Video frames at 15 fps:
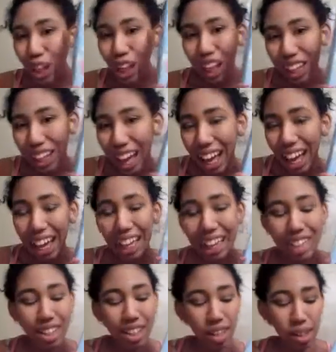
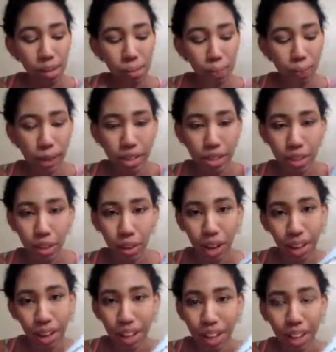Online by
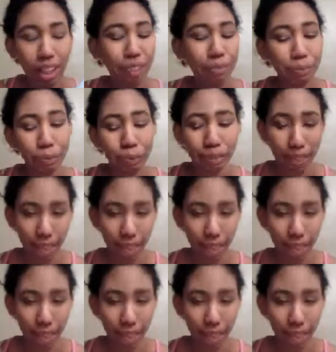Zoella.